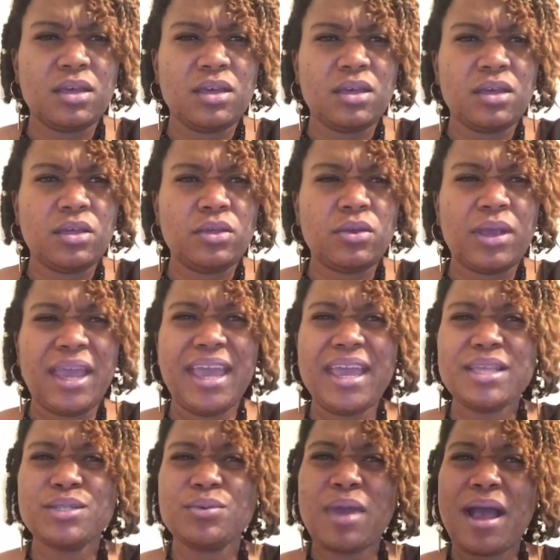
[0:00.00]
Your
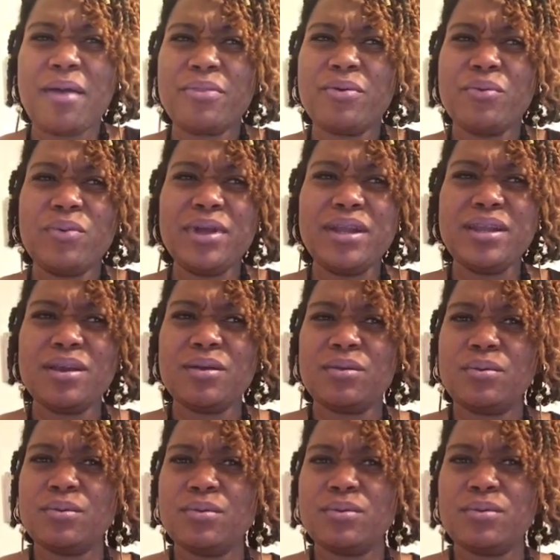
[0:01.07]
hands were out the window.
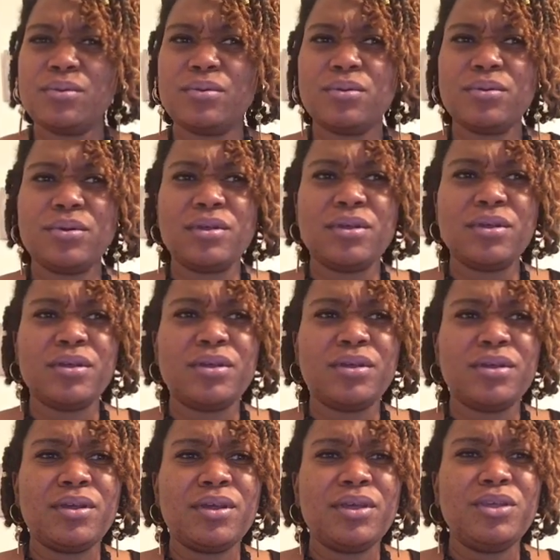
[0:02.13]

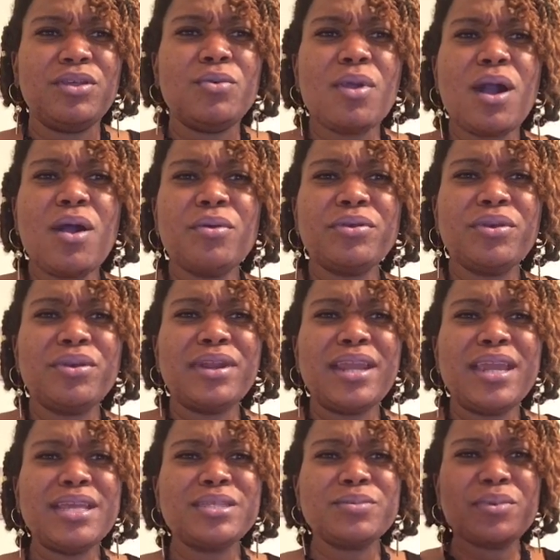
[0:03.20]
You were on your
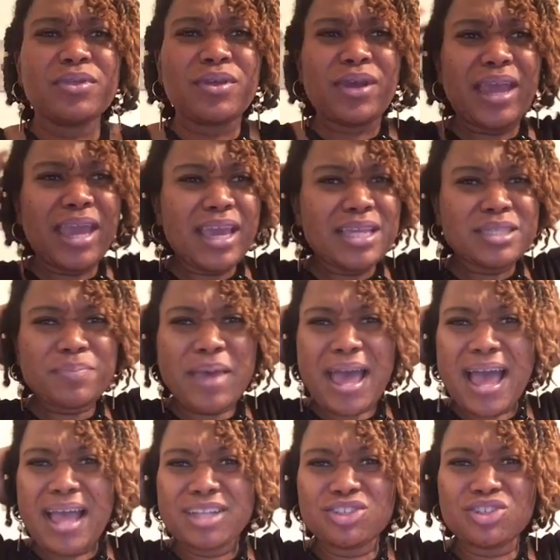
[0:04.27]
knees with your hands
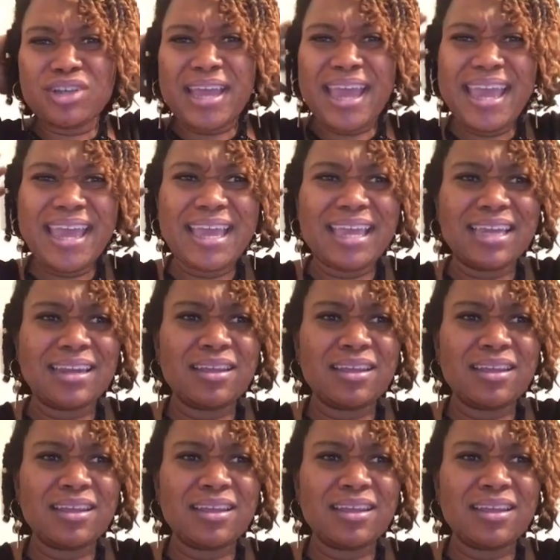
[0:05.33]
behind your head.